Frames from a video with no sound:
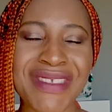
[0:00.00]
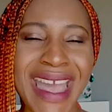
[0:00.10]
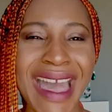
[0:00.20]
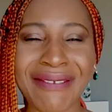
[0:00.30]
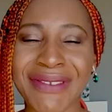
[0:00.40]

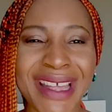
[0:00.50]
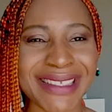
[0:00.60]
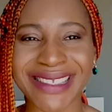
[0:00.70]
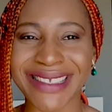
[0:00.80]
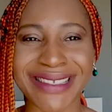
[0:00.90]
yeah
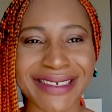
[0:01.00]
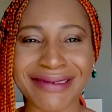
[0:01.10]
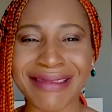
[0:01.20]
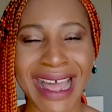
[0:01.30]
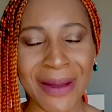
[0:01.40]
that's it
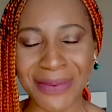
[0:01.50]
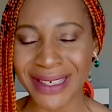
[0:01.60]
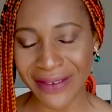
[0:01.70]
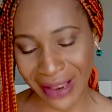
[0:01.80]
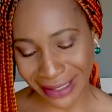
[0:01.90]
I
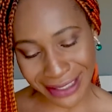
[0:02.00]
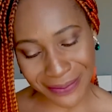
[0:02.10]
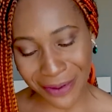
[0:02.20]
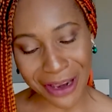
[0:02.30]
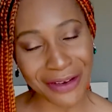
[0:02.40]
believe at
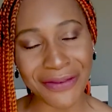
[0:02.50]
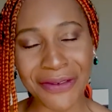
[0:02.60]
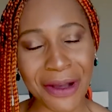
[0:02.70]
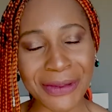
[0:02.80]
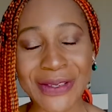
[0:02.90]
this point
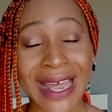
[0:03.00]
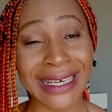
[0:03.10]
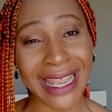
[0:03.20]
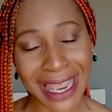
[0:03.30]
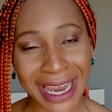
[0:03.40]
we've come to
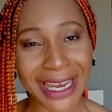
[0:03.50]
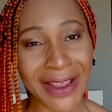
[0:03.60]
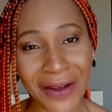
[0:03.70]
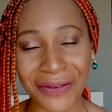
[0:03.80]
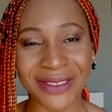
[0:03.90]
an
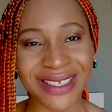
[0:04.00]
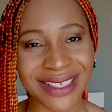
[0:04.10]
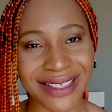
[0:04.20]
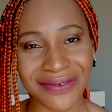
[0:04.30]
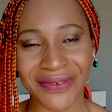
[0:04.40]
end of
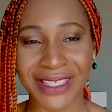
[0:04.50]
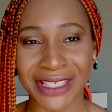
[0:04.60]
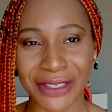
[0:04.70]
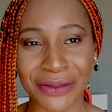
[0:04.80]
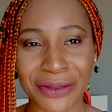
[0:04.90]
this
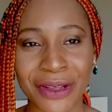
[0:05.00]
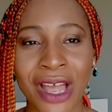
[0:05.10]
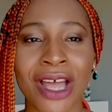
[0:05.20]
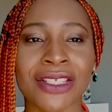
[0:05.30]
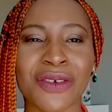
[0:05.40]
video
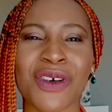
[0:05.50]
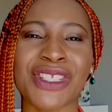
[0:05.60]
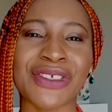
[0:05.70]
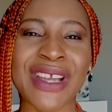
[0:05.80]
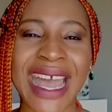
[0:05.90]
so
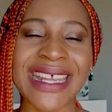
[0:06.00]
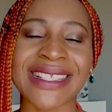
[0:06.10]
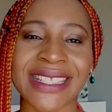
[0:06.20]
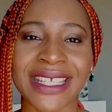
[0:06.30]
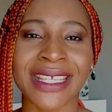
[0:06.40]
what do you guys
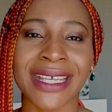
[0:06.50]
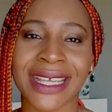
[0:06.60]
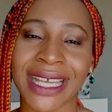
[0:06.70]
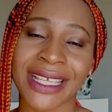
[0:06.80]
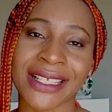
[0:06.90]
think
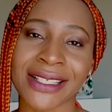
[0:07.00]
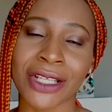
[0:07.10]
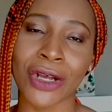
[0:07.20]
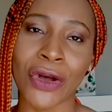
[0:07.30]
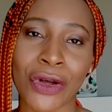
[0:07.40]
is
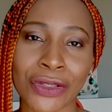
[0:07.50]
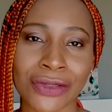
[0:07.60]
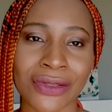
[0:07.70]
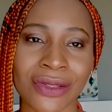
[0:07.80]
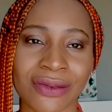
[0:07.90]
the
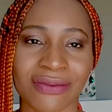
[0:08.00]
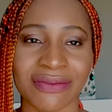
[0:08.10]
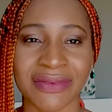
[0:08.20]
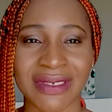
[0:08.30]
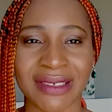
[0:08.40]

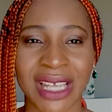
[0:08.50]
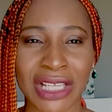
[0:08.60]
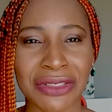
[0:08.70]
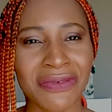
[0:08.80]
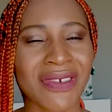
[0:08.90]
cost
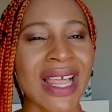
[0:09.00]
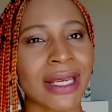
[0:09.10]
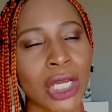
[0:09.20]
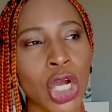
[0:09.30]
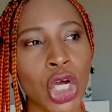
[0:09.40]
do you feel
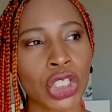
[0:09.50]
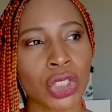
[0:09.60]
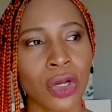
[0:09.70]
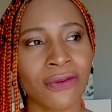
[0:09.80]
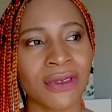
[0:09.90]
like the cost
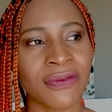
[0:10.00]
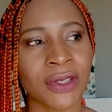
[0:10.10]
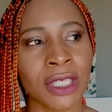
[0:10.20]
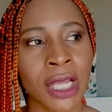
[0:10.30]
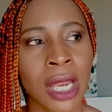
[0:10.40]
of
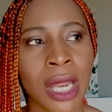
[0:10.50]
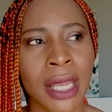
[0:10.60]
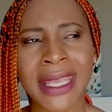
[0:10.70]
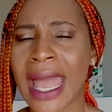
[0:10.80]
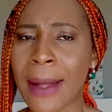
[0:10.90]
living
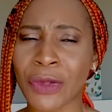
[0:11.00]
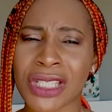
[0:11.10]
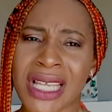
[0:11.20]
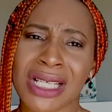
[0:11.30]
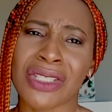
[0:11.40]
here i'm
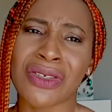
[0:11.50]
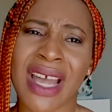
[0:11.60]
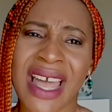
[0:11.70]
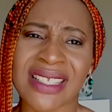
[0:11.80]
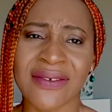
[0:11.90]
not telling you
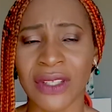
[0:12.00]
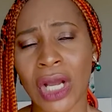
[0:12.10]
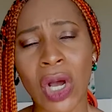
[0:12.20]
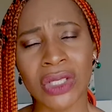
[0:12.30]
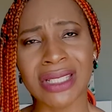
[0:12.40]
guys if the
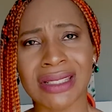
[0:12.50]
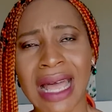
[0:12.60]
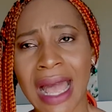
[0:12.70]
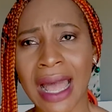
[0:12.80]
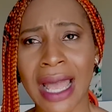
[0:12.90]
cost is
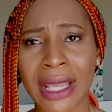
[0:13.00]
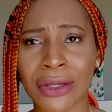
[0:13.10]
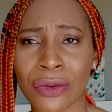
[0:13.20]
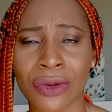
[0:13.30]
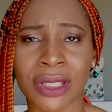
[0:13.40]

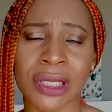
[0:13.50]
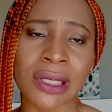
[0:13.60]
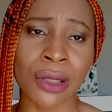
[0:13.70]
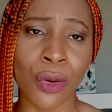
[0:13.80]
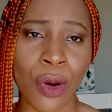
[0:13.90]
high or it's
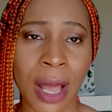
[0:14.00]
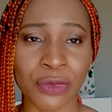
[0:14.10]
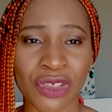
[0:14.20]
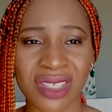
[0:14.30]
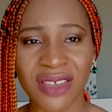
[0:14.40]
low
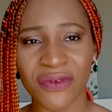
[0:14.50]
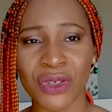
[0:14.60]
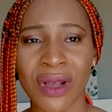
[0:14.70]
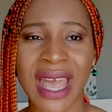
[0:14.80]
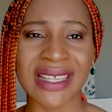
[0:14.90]
i'm just giving
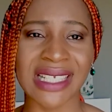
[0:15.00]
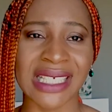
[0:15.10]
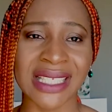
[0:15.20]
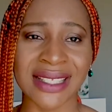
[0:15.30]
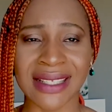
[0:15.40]
you guys an
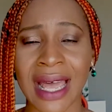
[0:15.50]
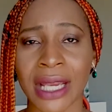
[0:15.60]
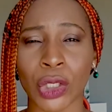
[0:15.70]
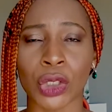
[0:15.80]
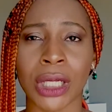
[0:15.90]

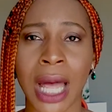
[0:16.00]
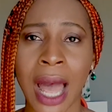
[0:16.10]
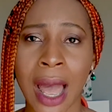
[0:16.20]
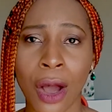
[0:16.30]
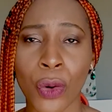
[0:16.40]
insight on
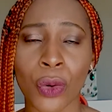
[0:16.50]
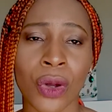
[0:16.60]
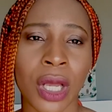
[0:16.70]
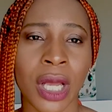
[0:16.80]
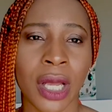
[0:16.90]
how
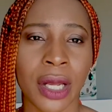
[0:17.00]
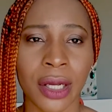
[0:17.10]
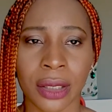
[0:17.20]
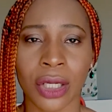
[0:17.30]
uh,